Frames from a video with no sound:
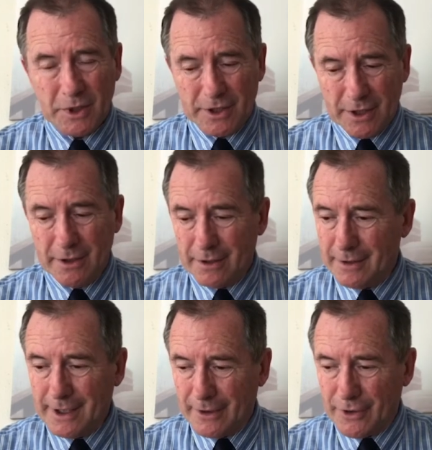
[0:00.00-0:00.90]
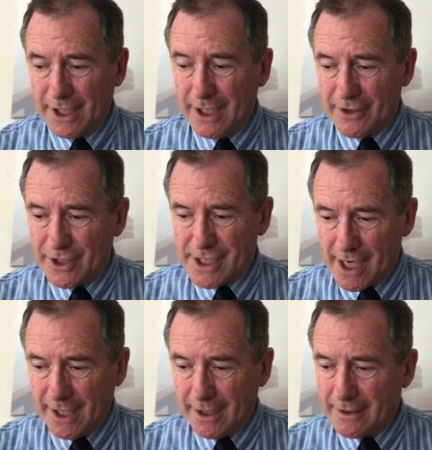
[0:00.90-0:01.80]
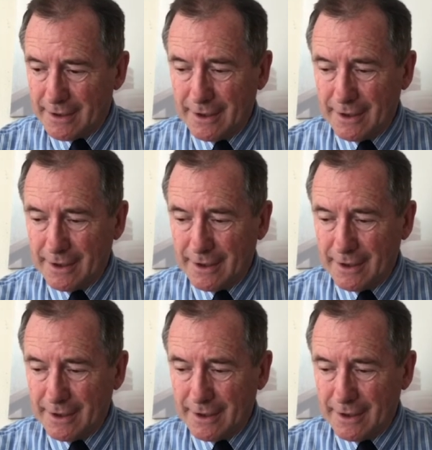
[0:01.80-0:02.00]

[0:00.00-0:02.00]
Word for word: But uh, on any other day,